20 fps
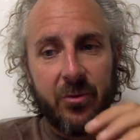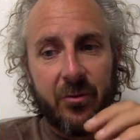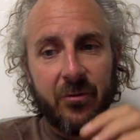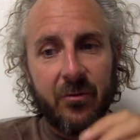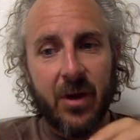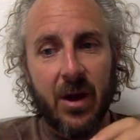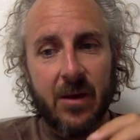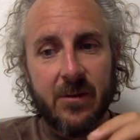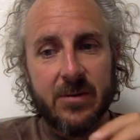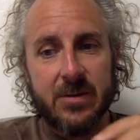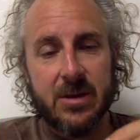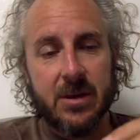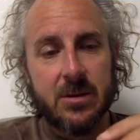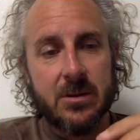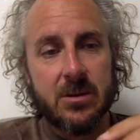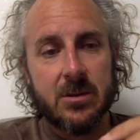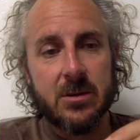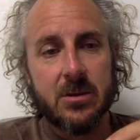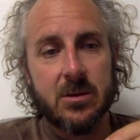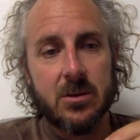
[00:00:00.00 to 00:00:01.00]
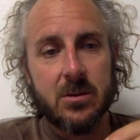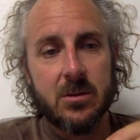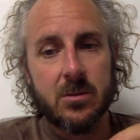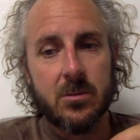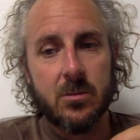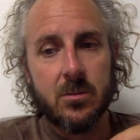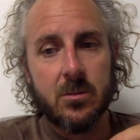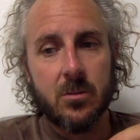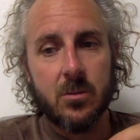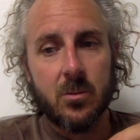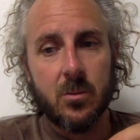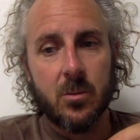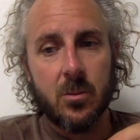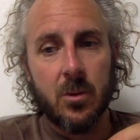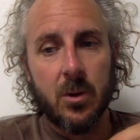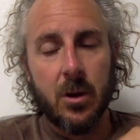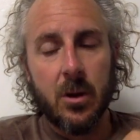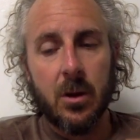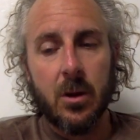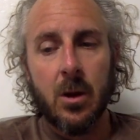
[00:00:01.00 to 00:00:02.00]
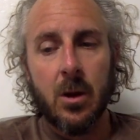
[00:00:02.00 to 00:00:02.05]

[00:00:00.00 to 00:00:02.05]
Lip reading: 5 senses, right?